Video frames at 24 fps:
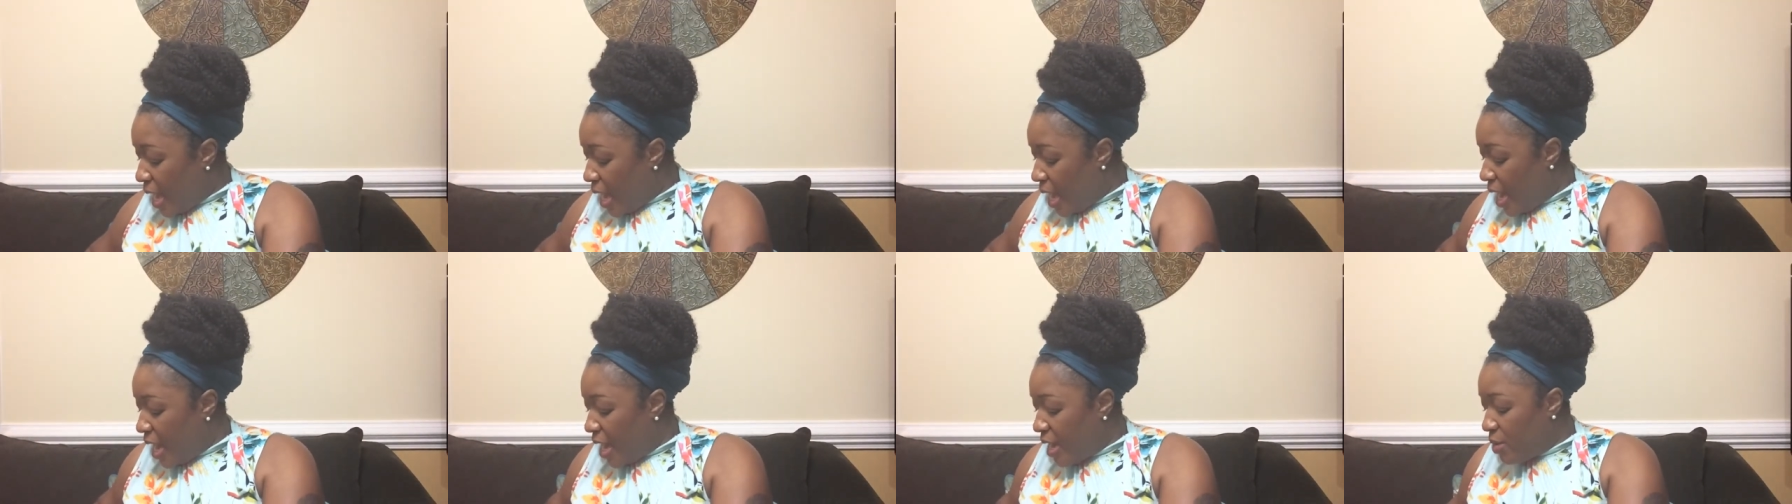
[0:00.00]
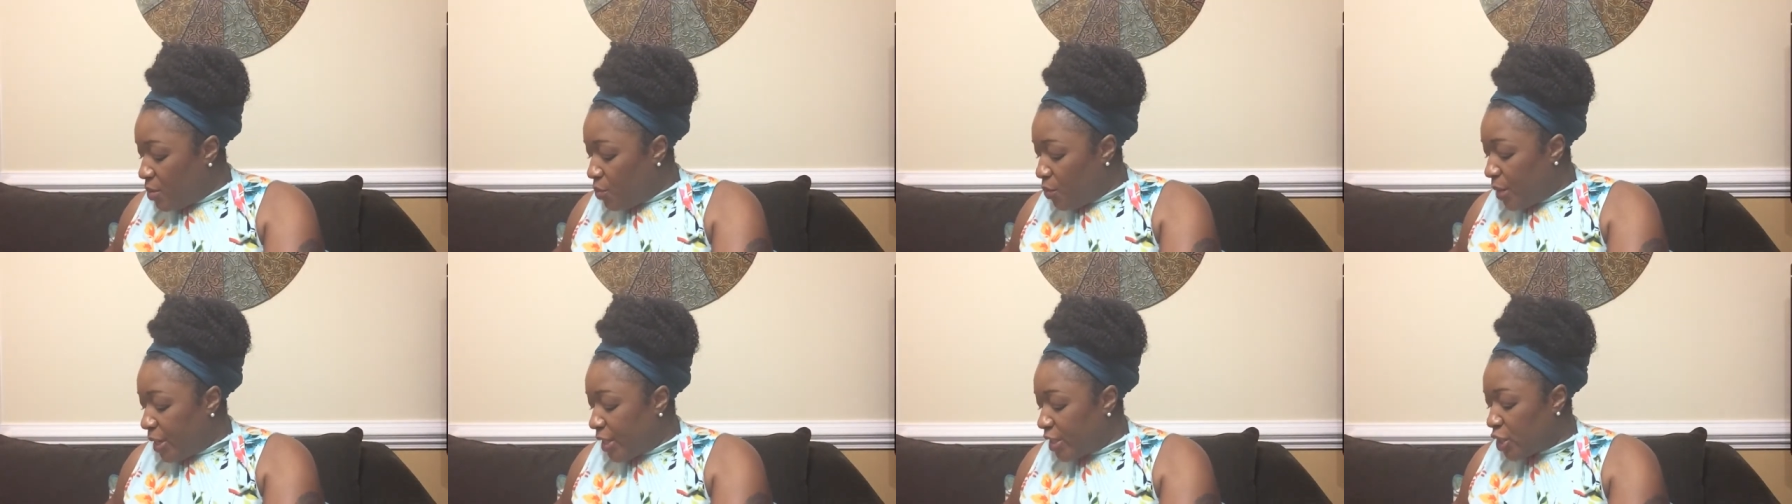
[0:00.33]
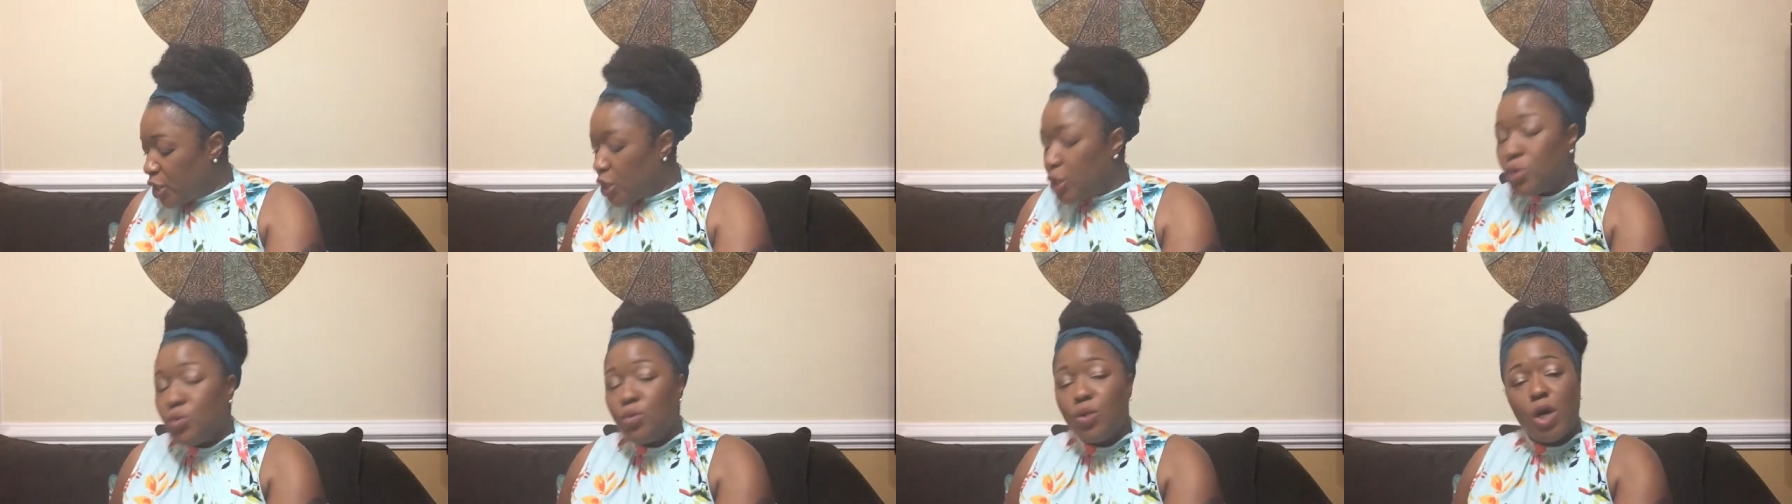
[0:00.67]
I went
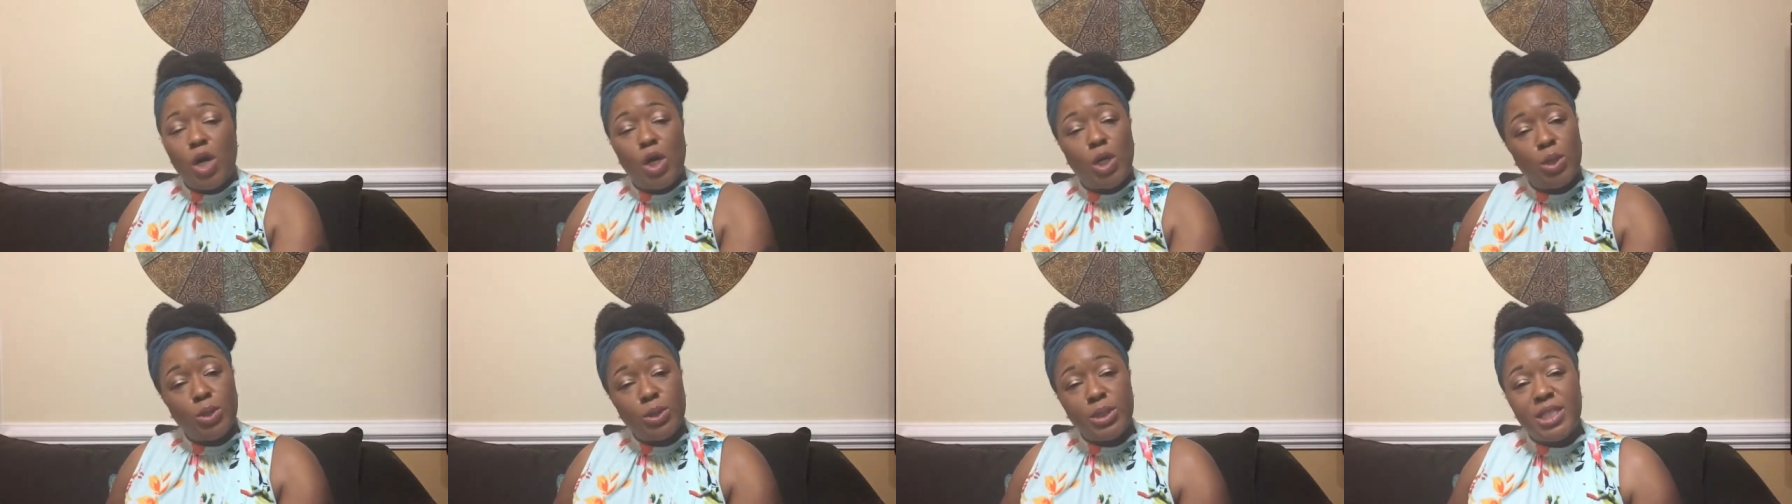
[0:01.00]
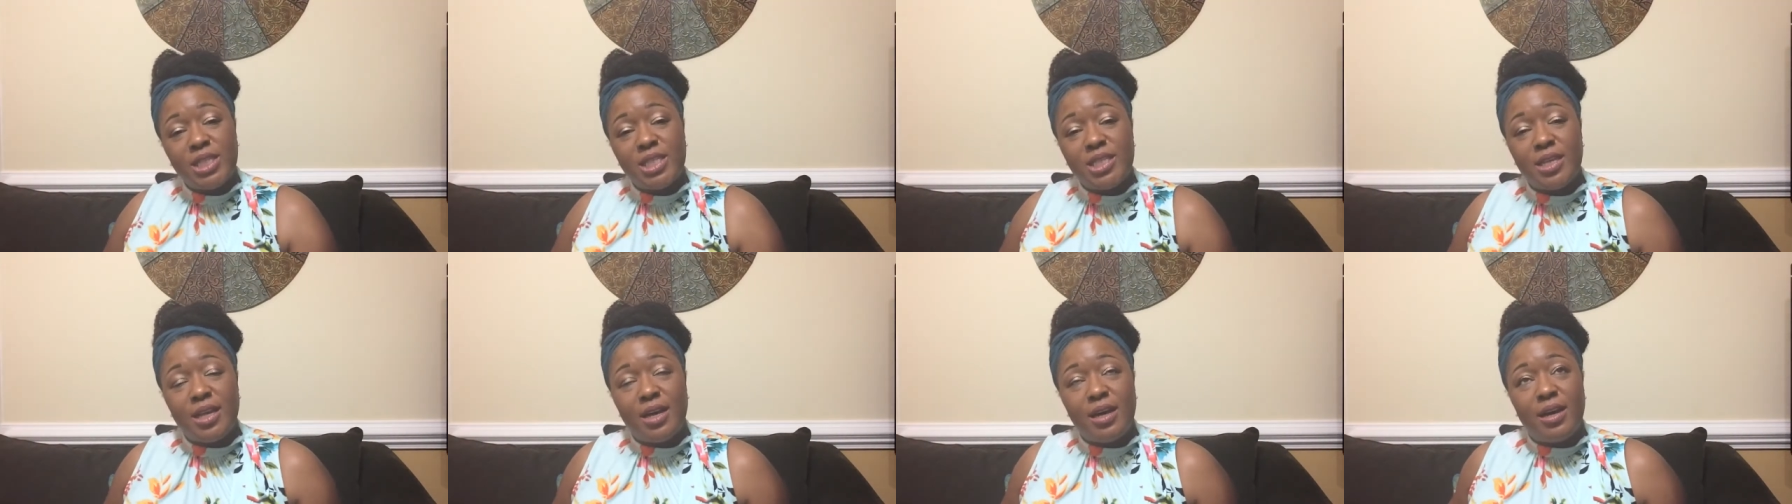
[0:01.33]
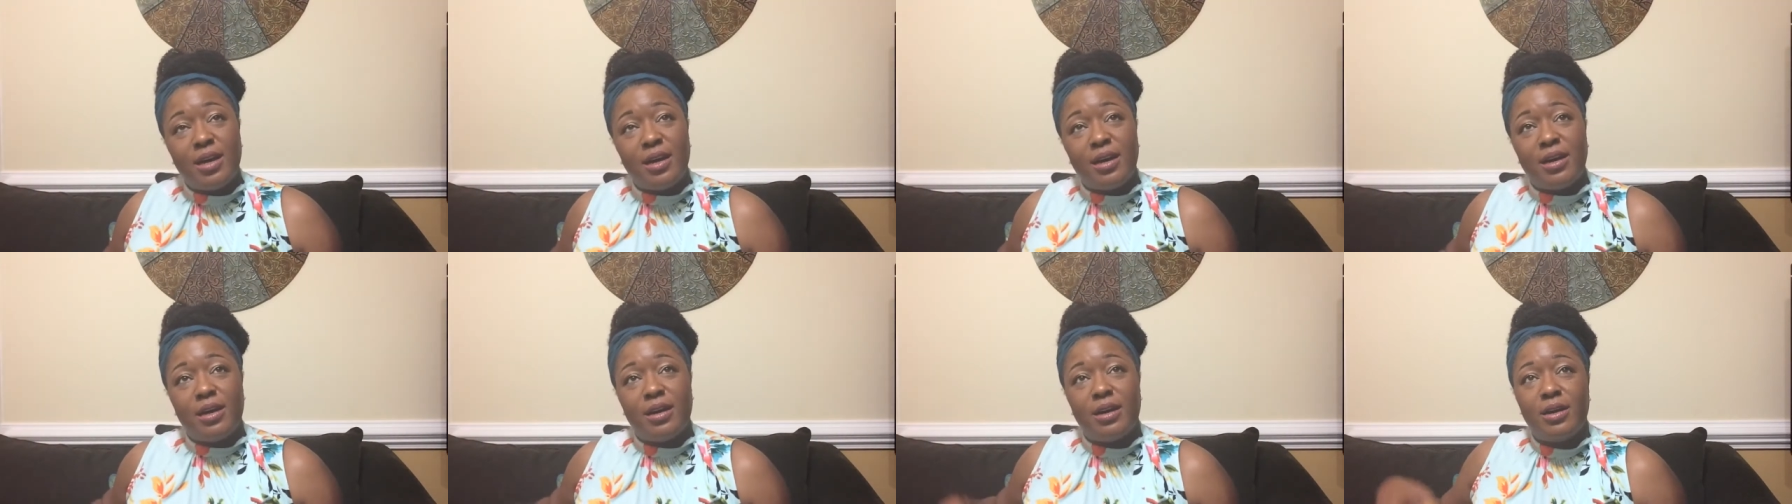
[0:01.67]
to
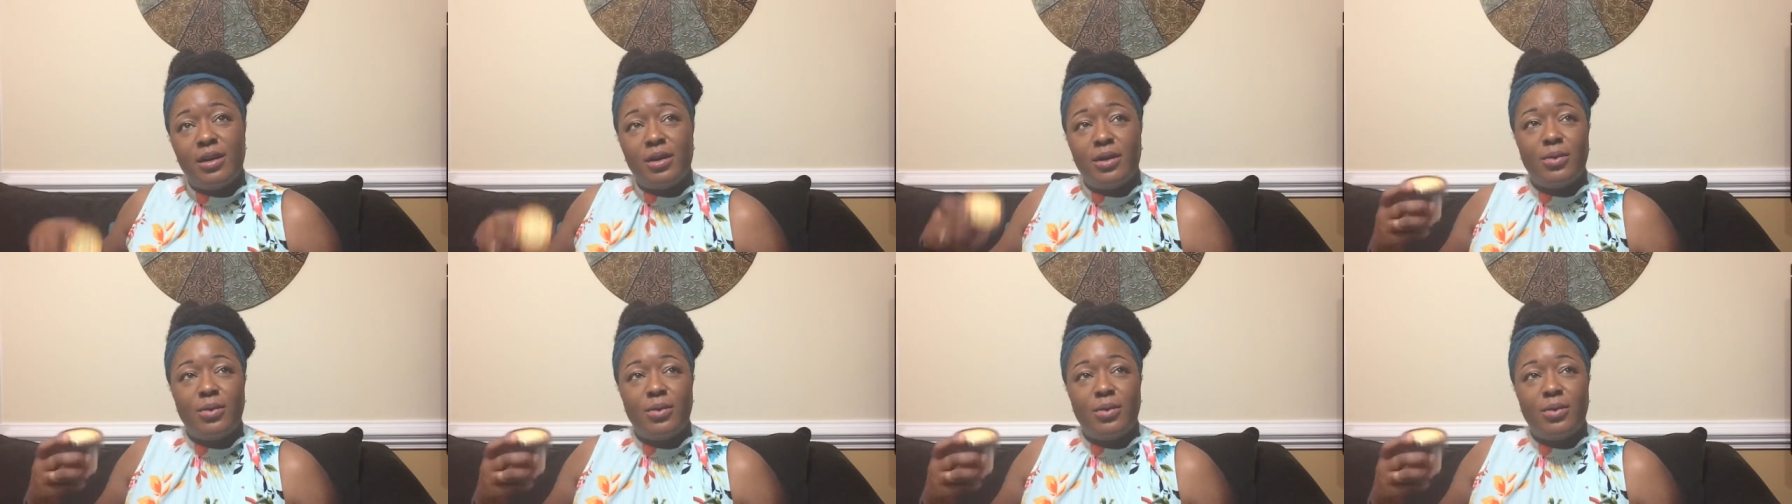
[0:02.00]
Ulta.